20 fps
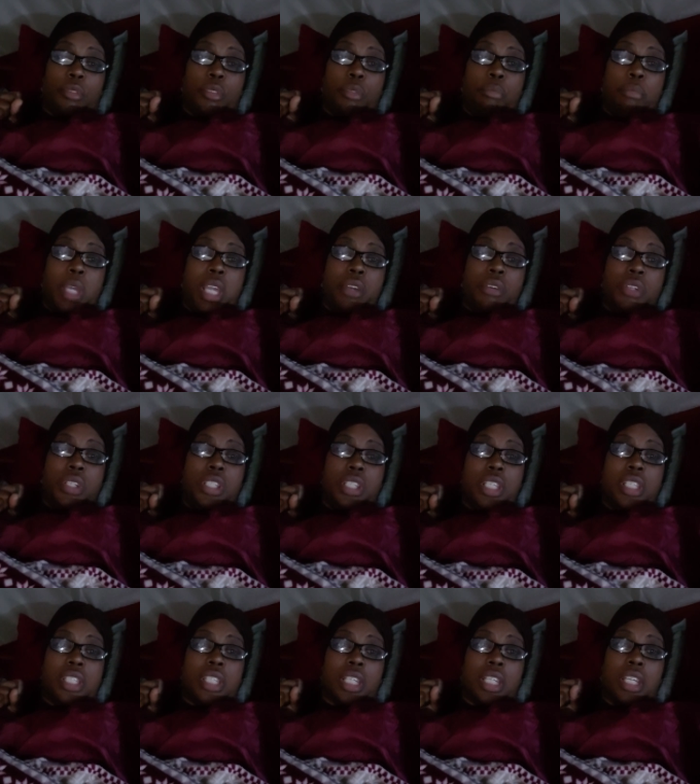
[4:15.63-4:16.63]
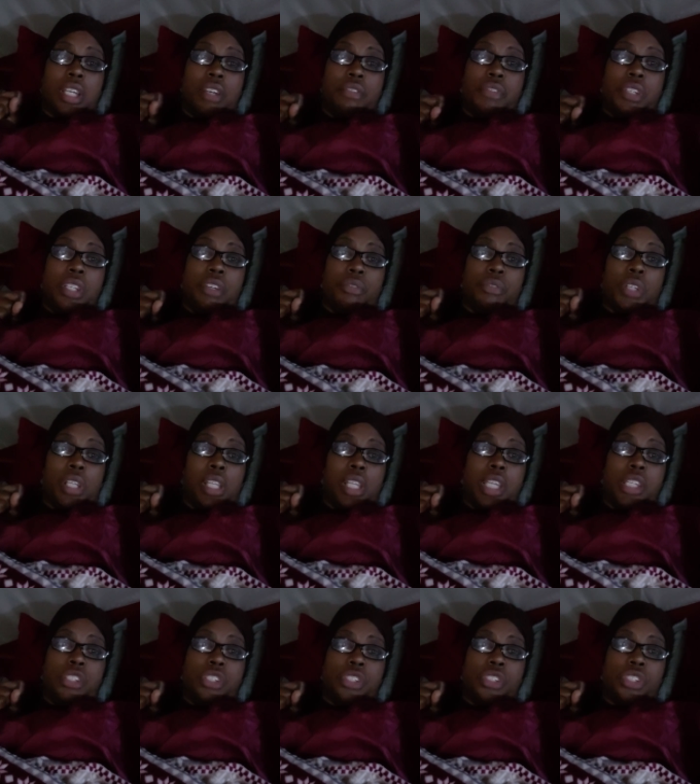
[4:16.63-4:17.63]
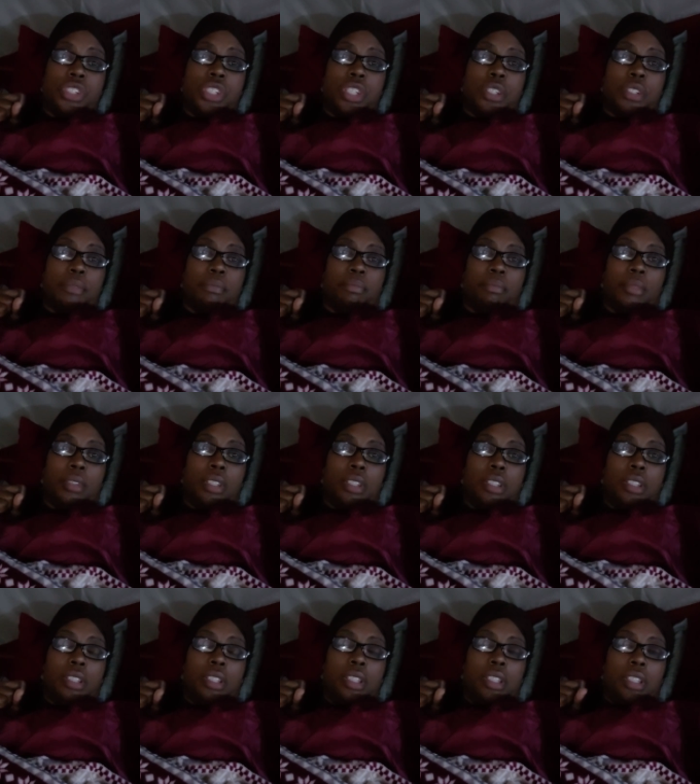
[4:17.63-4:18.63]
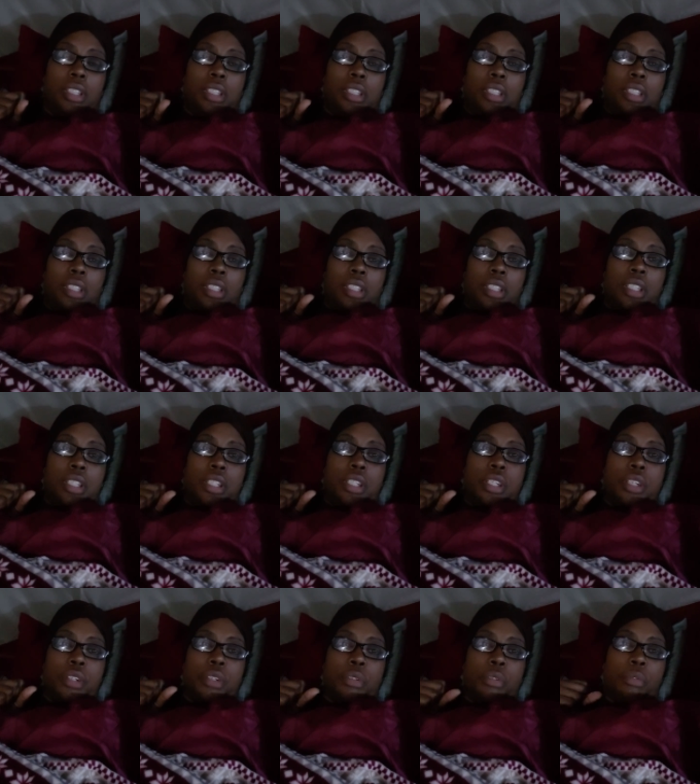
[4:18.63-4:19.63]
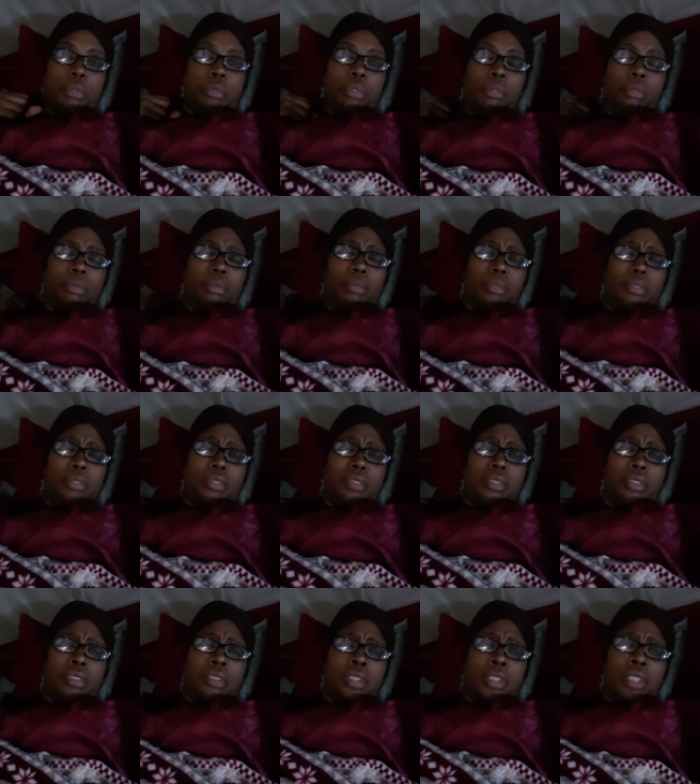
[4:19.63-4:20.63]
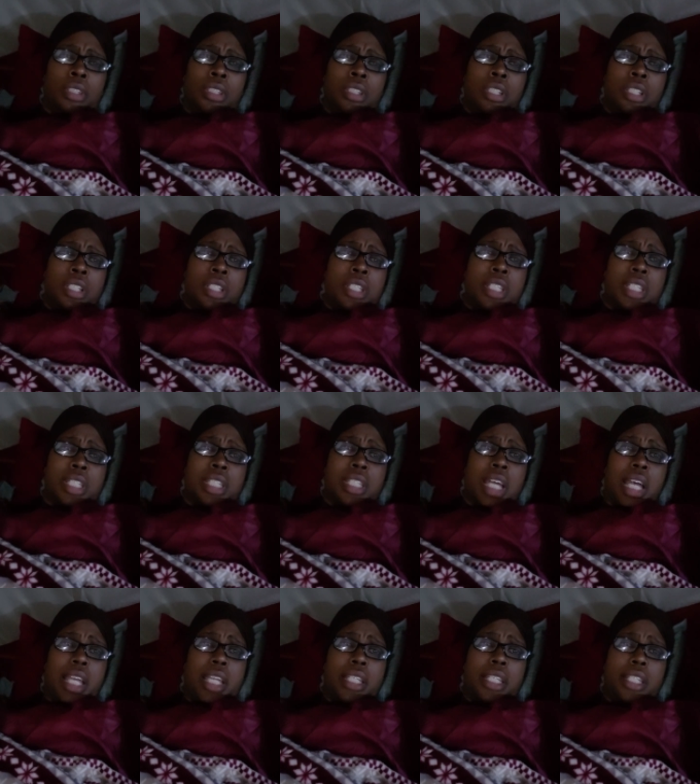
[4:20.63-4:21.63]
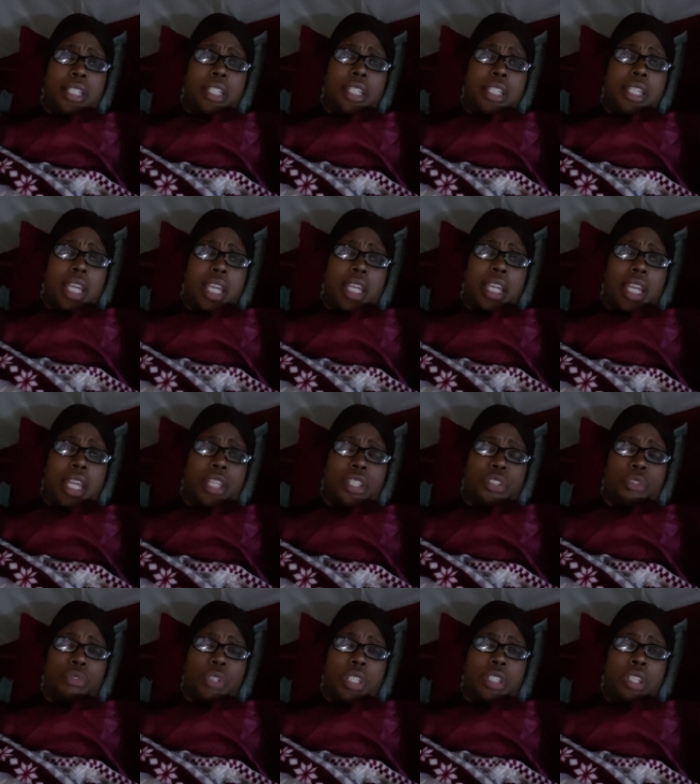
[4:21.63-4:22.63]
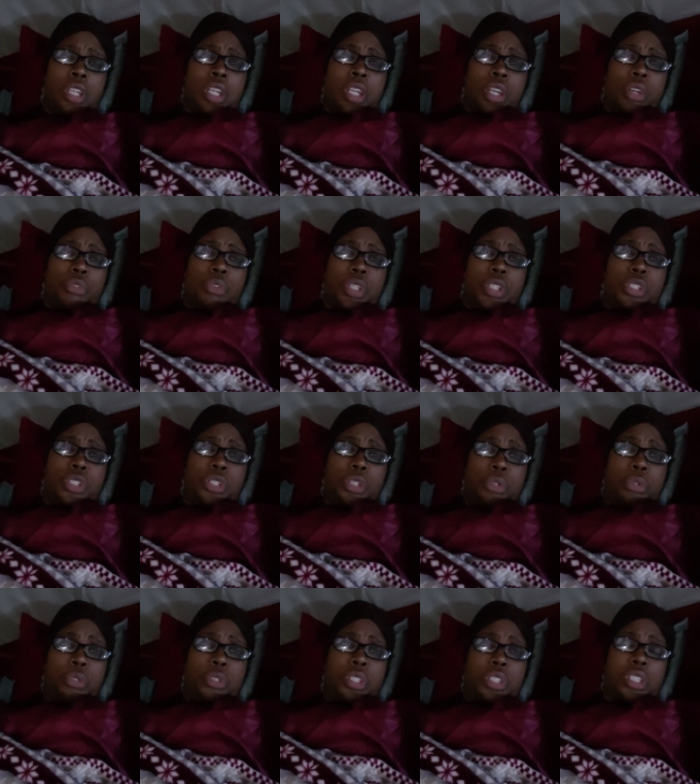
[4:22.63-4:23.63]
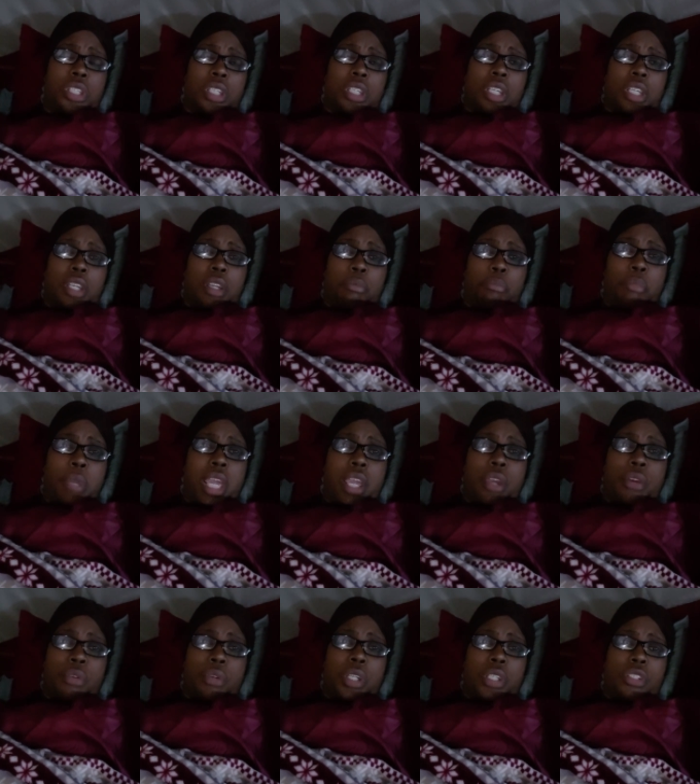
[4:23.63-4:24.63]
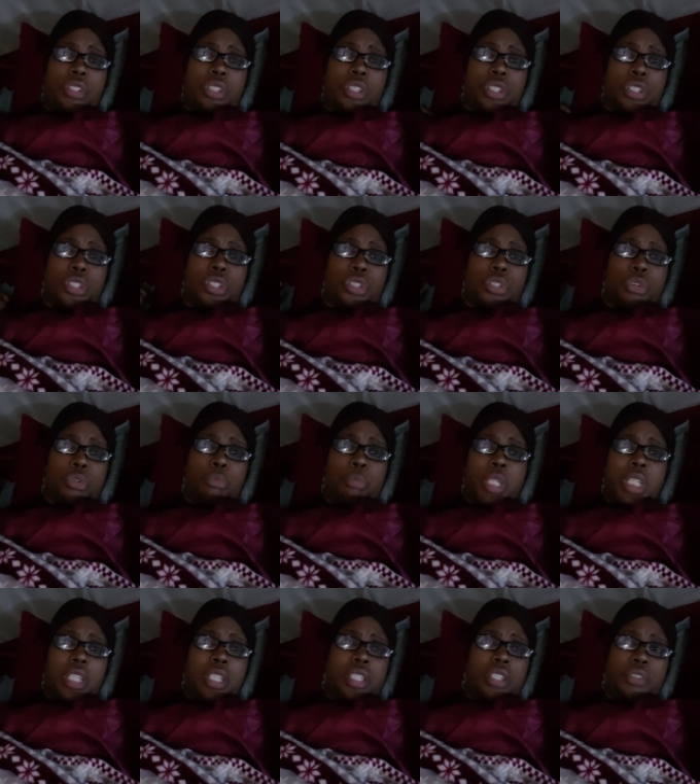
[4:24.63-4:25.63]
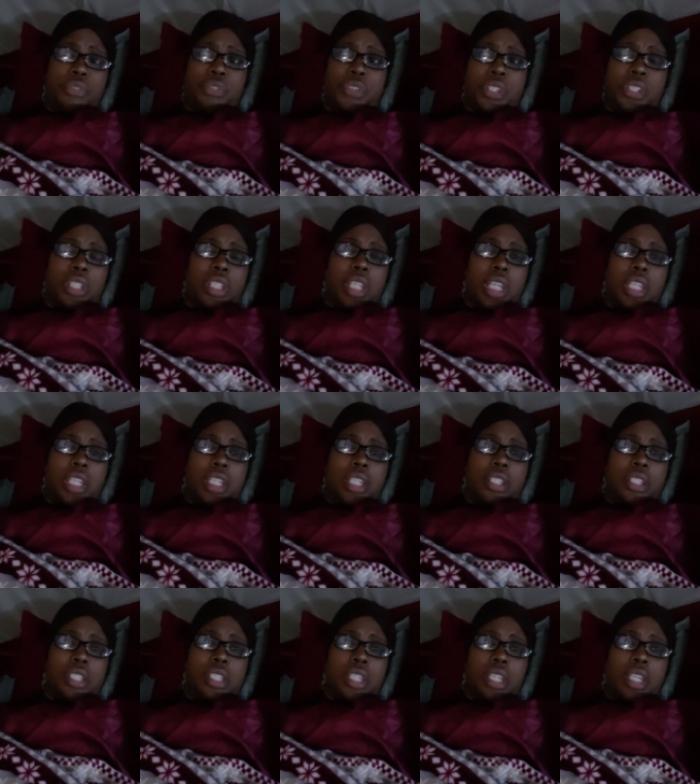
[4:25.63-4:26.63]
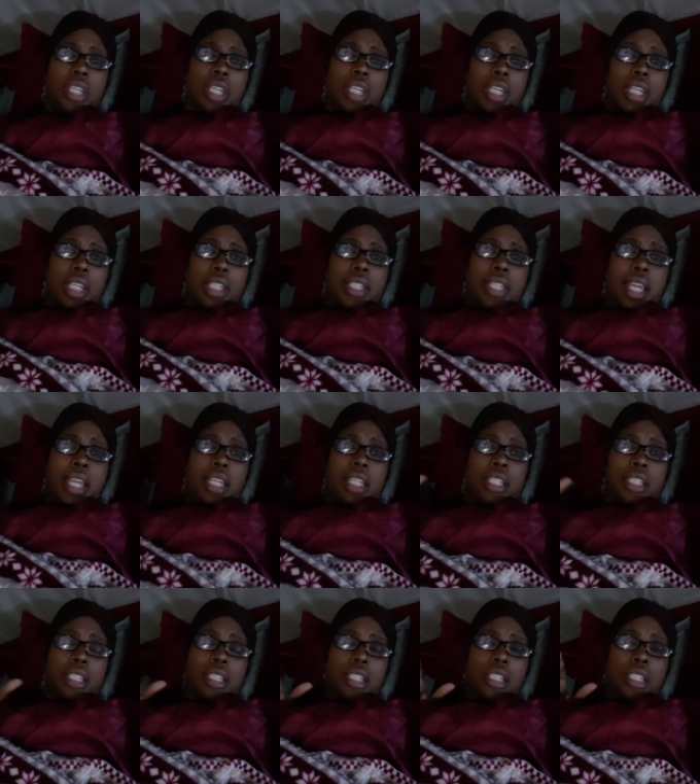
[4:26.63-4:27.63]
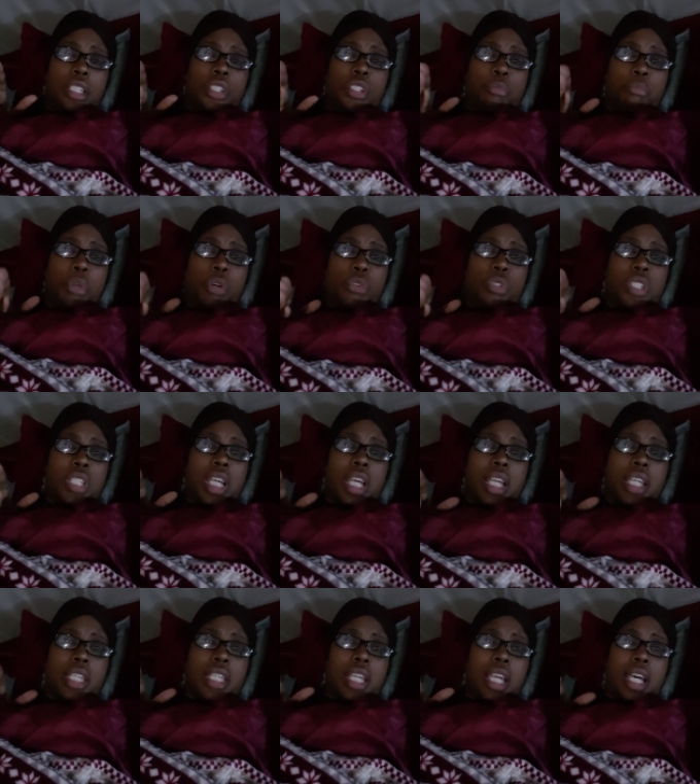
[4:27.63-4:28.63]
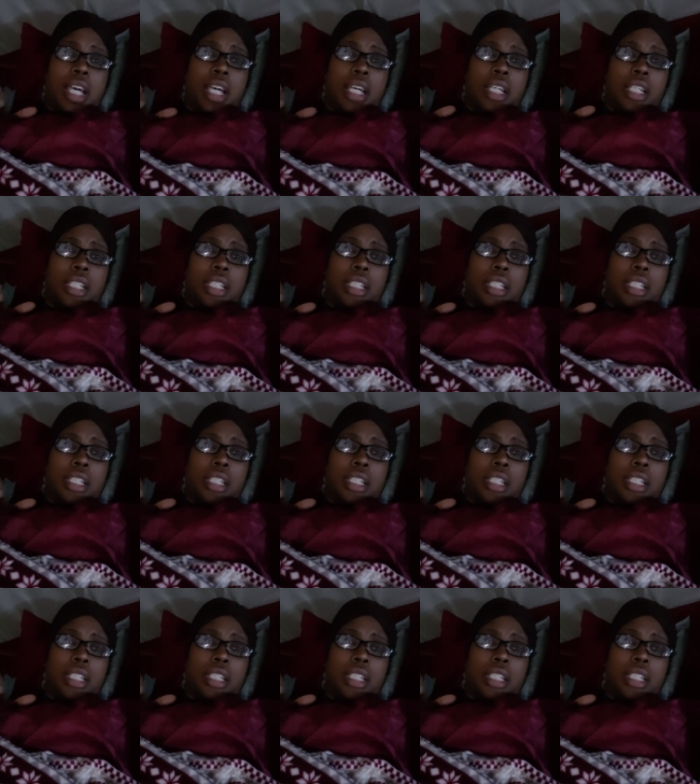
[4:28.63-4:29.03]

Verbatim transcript: Marriage is a covenant relationship. You know, society today has re- reduced marriage to so many different things that the Most High Yah